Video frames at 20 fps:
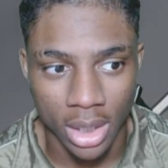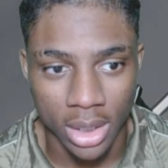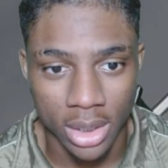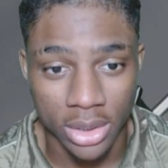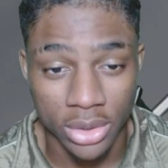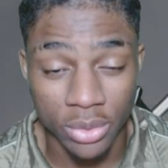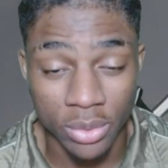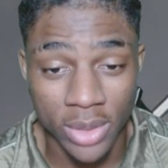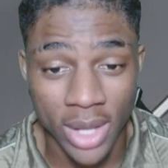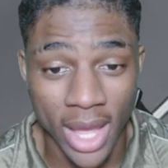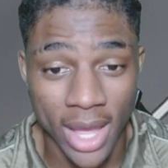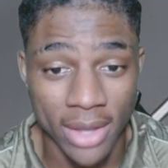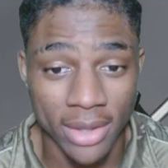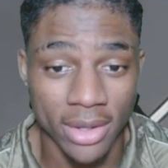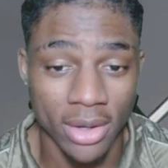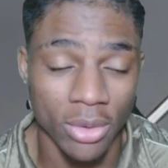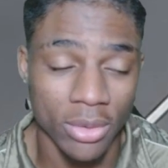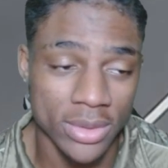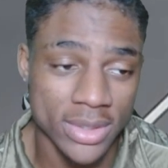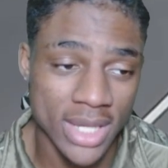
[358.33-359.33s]
You got
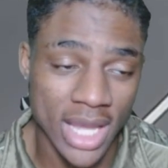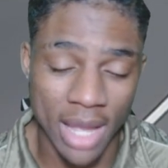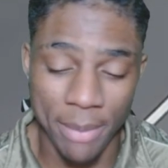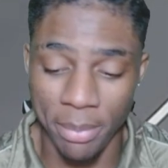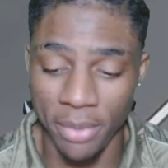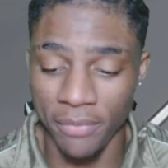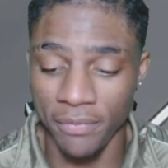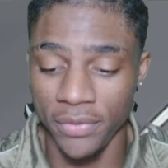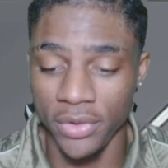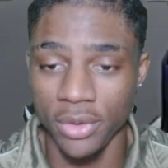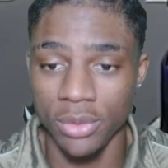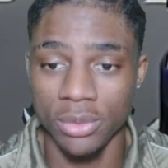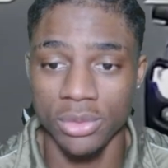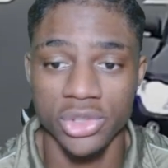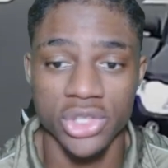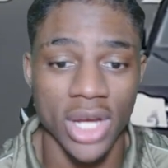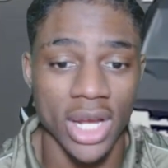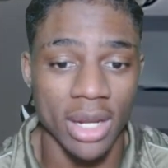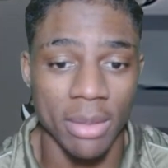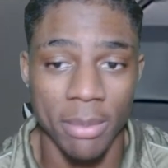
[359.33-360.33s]
on top of you
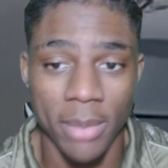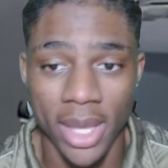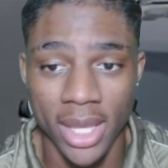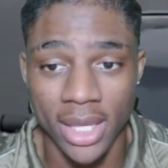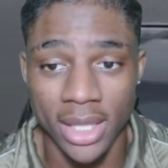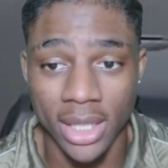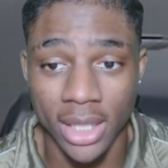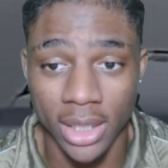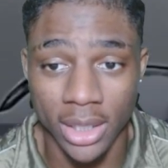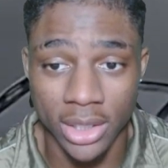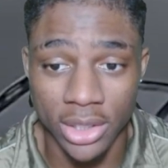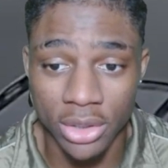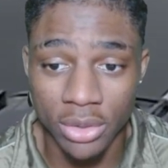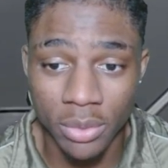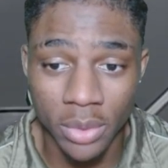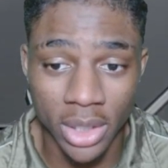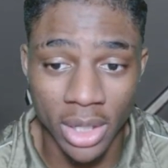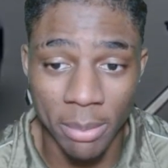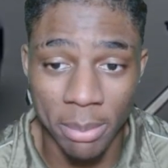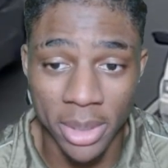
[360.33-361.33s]
trying to make look, you
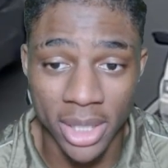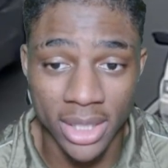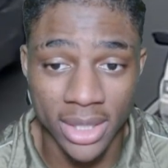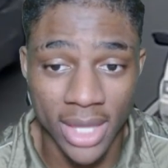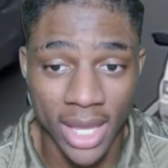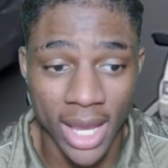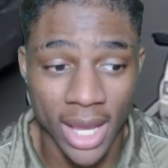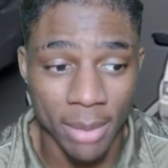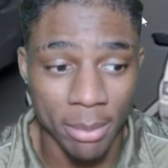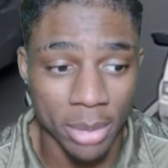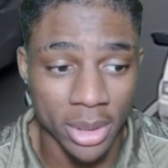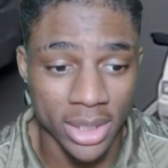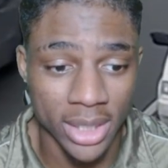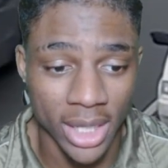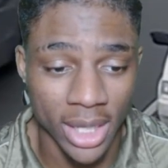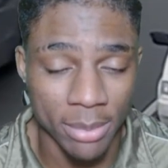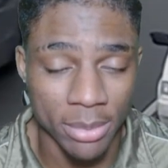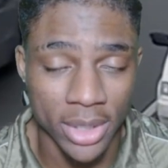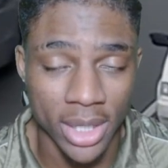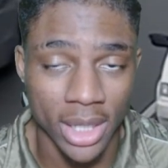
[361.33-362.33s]
would have beat that, but
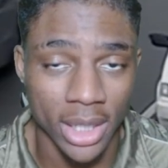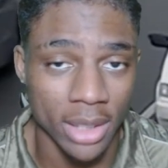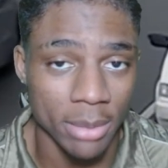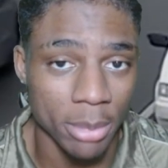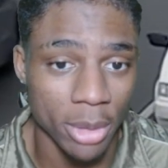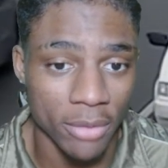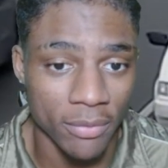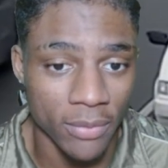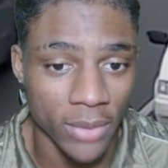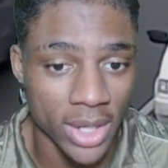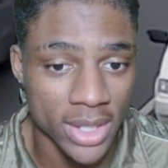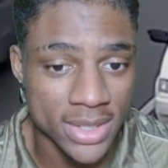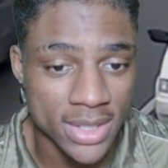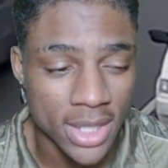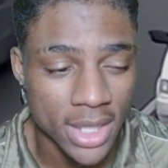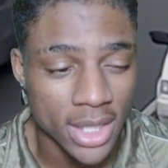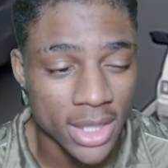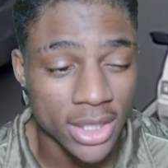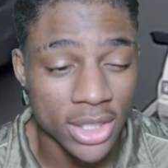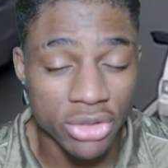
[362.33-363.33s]
damn, you gotta look both ways.
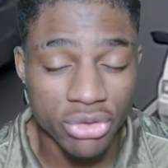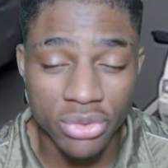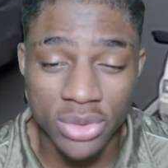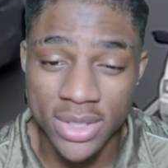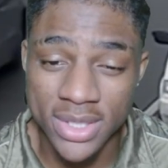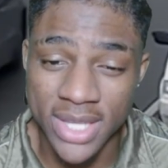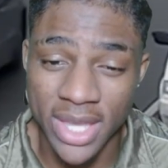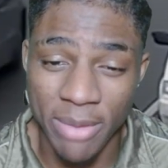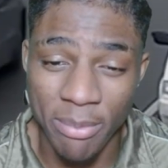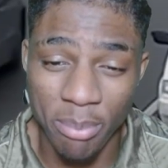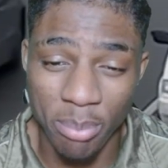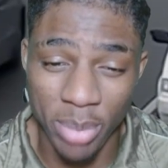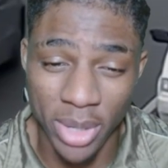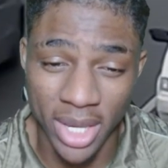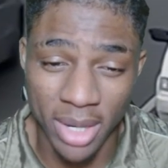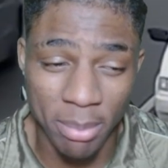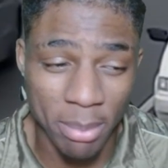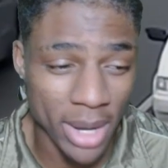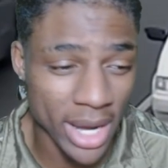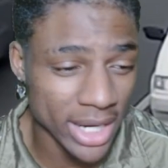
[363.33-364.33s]
Did you just get
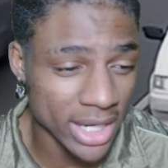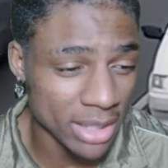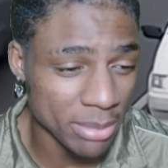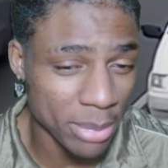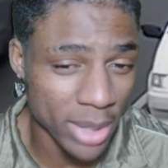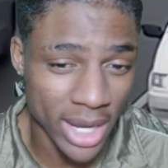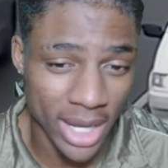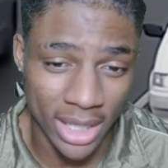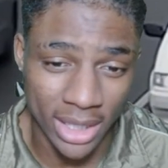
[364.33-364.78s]
big body by a